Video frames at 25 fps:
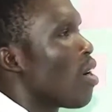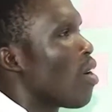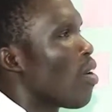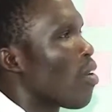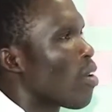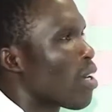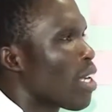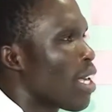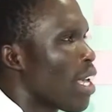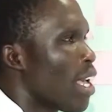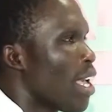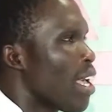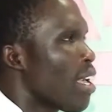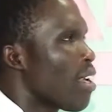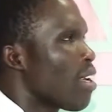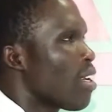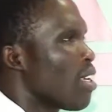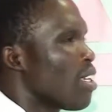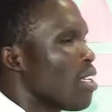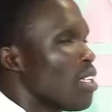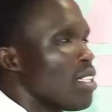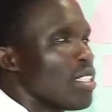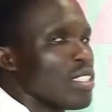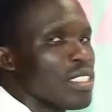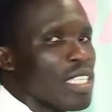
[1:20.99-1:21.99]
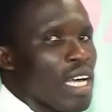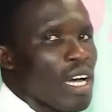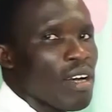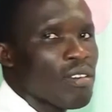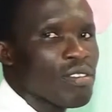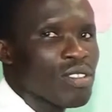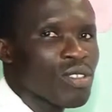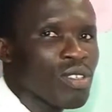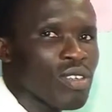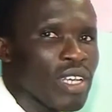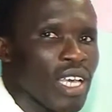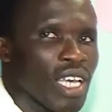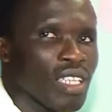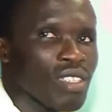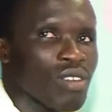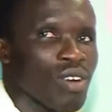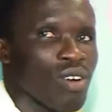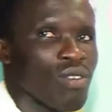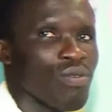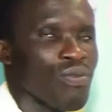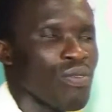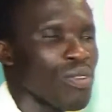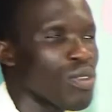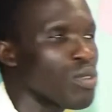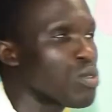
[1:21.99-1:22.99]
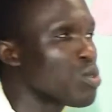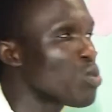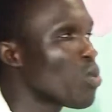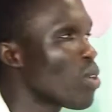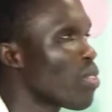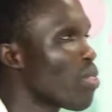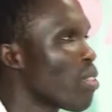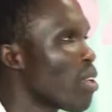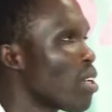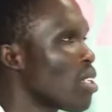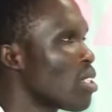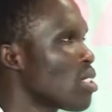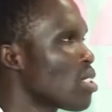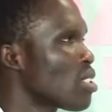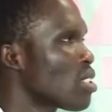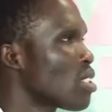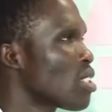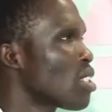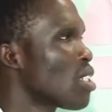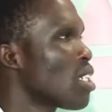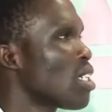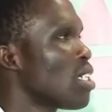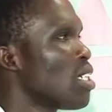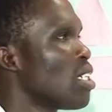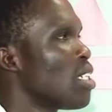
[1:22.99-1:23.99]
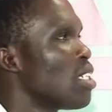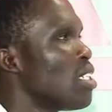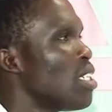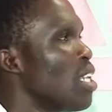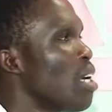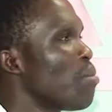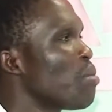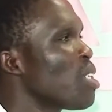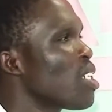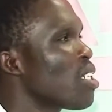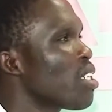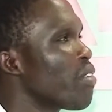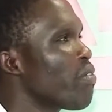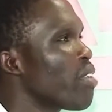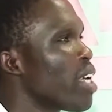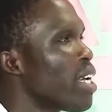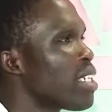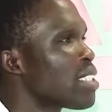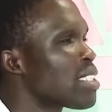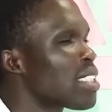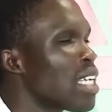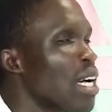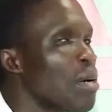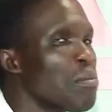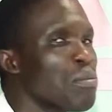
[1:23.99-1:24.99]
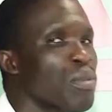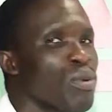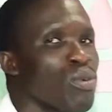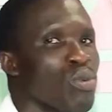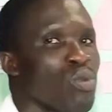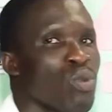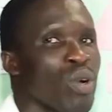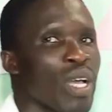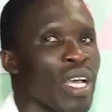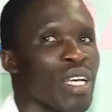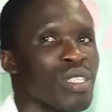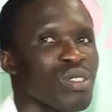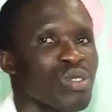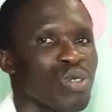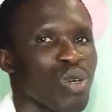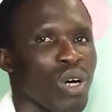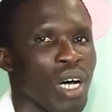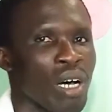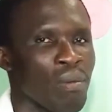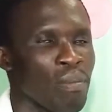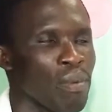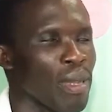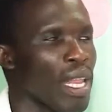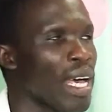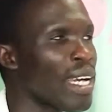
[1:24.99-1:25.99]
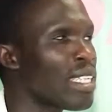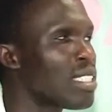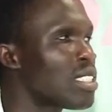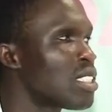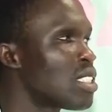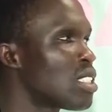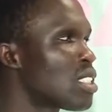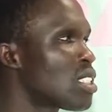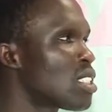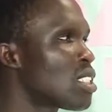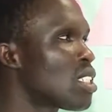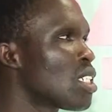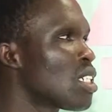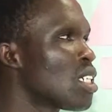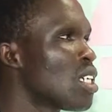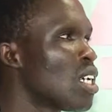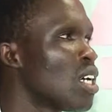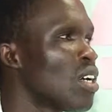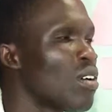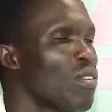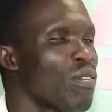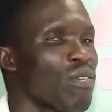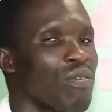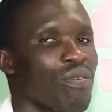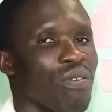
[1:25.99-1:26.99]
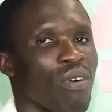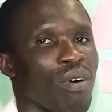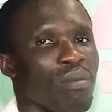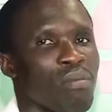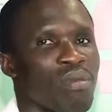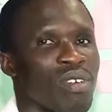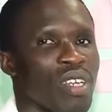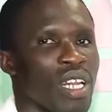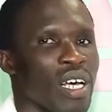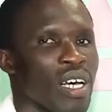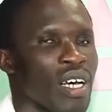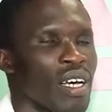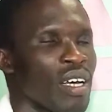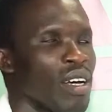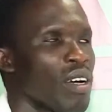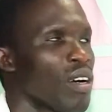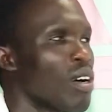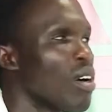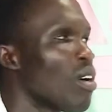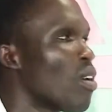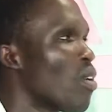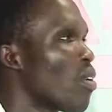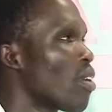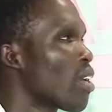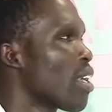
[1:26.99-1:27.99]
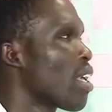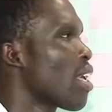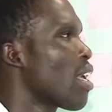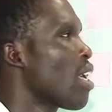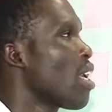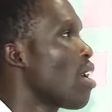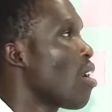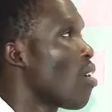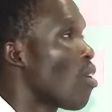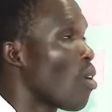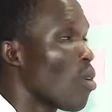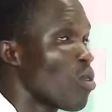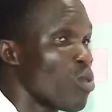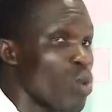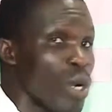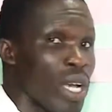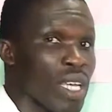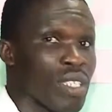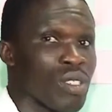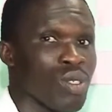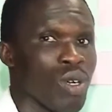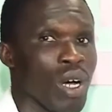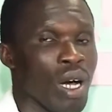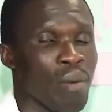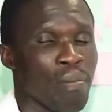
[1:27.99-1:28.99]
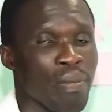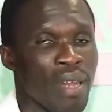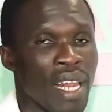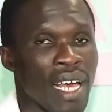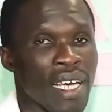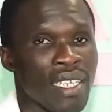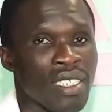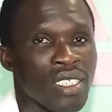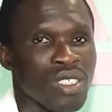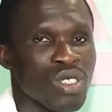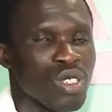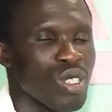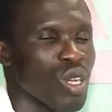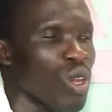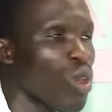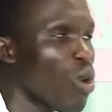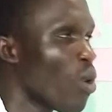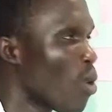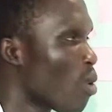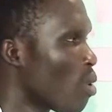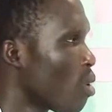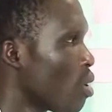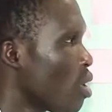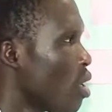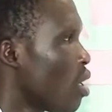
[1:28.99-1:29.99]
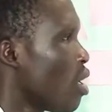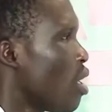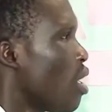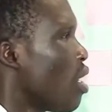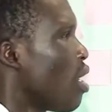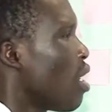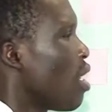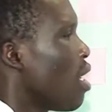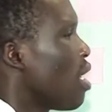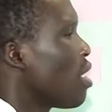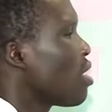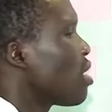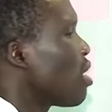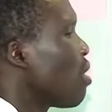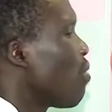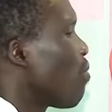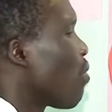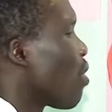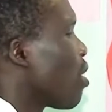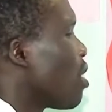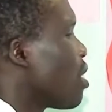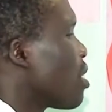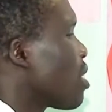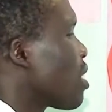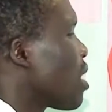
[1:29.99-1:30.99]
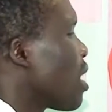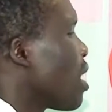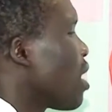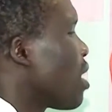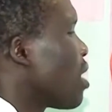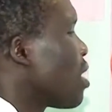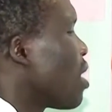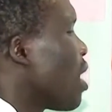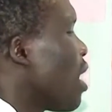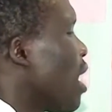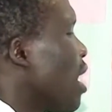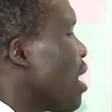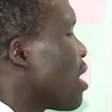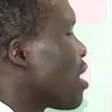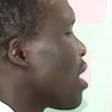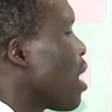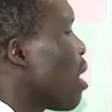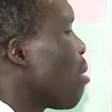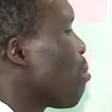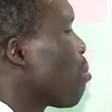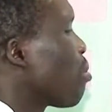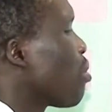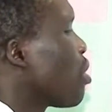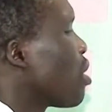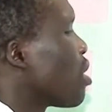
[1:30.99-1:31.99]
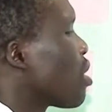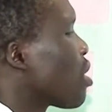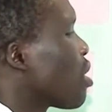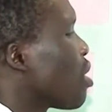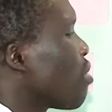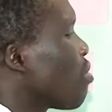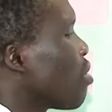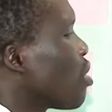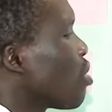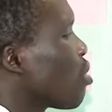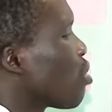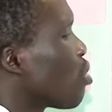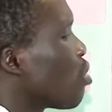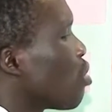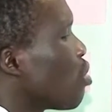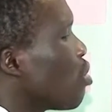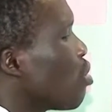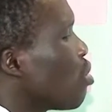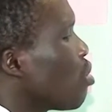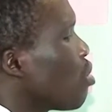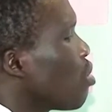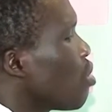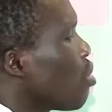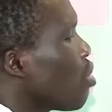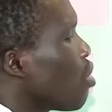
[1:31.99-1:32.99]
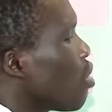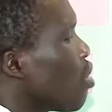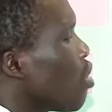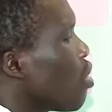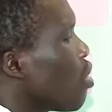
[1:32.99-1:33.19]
Okay, now don't get confused with this. Let me give you an example where to apply this formula, okay, or where to apply this law. Let's say for instance, example is given to you.